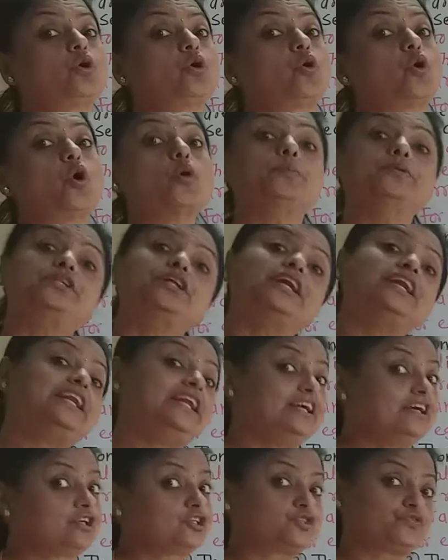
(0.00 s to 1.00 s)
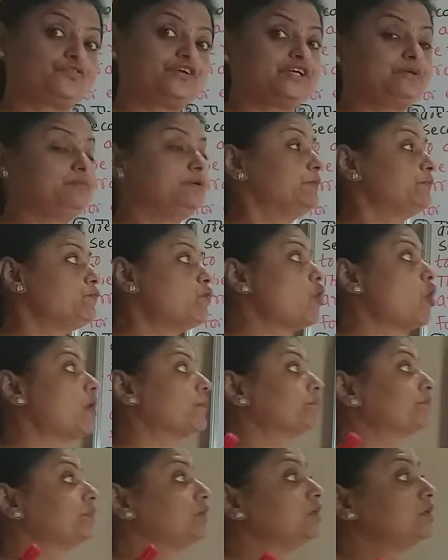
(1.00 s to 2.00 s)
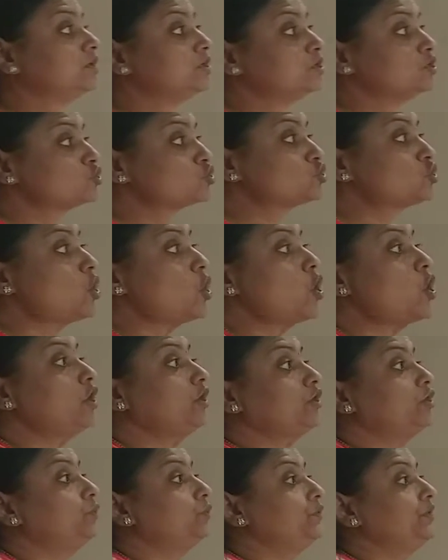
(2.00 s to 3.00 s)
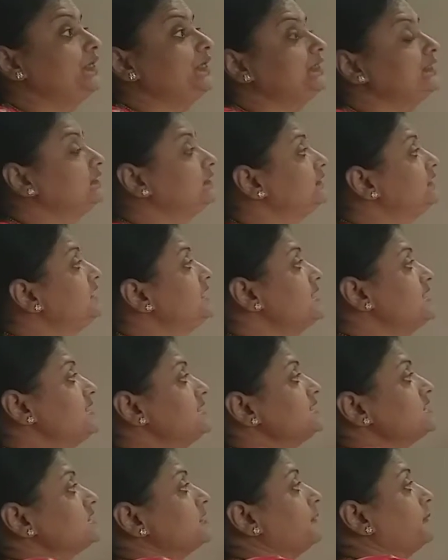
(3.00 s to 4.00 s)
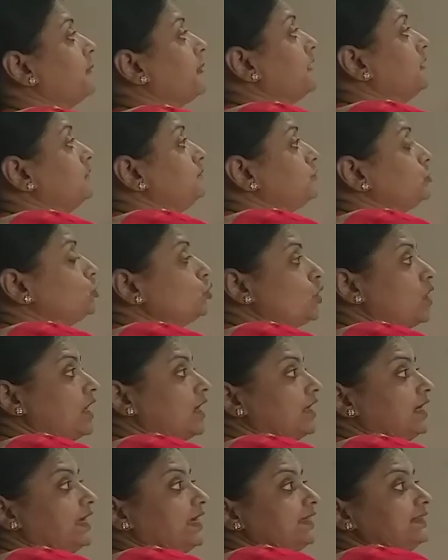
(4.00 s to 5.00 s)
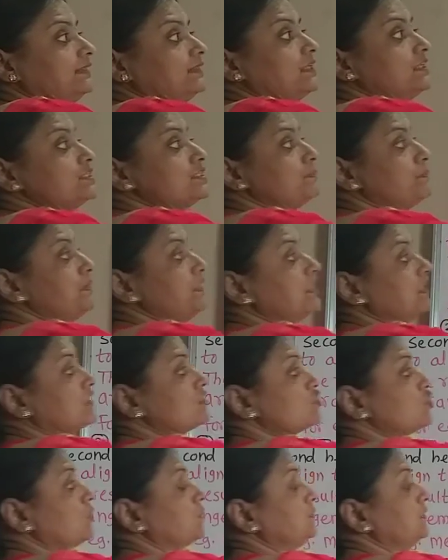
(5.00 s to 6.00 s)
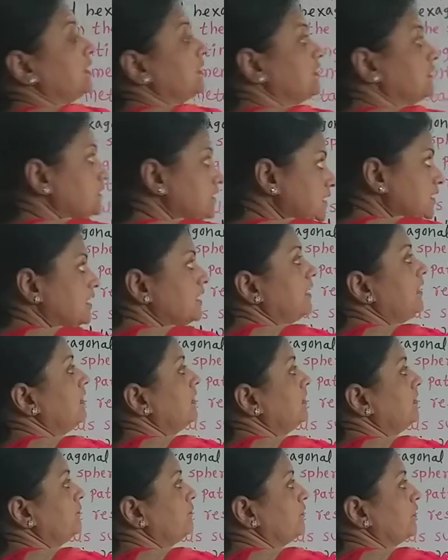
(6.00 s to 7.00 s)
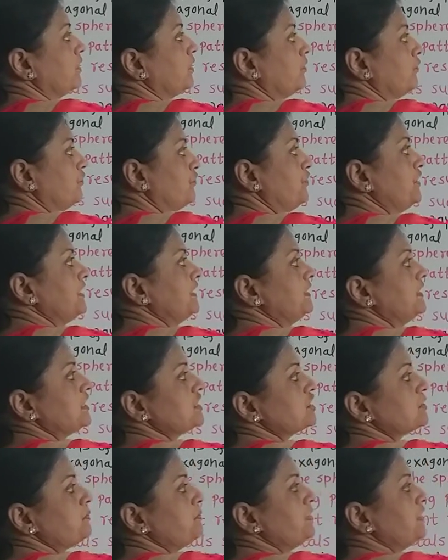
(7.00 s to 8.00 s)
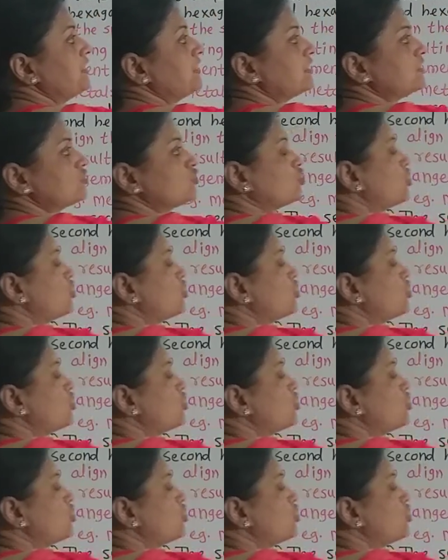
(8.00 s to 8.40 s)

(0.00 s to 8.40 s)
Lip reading: of the layers will be formed. So, on doing this, to align the spheres of the third with the spheres